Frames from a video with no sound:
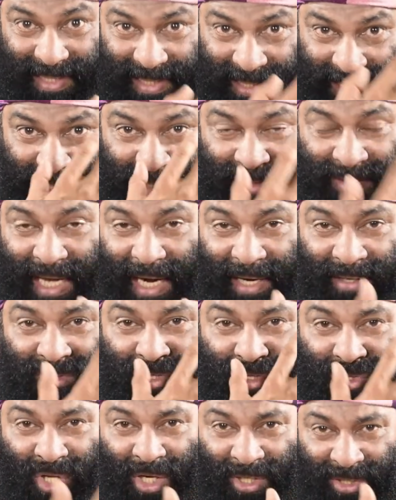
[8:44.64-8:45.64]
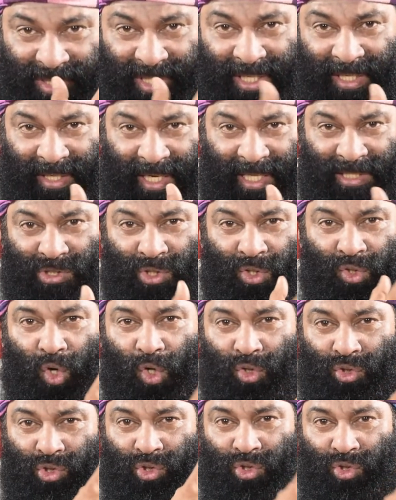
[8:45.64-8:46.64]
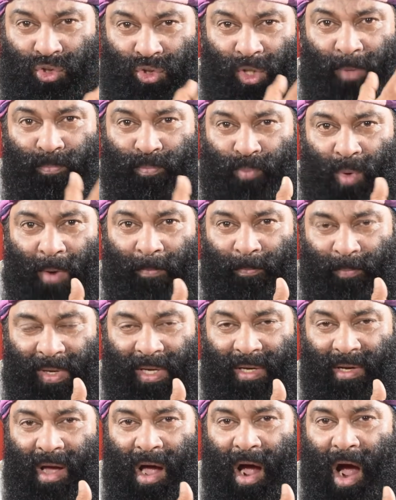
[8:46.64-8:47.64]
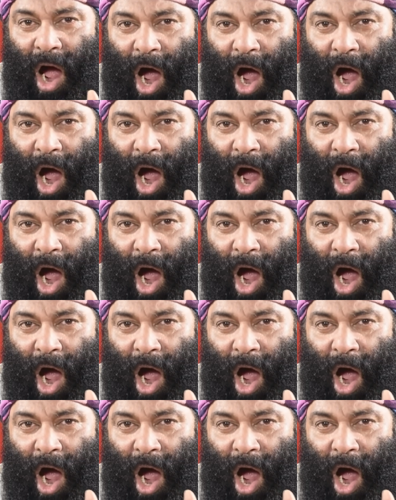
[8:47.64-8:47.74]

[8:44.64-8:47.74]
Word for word: in that 30 days of non-stop bombing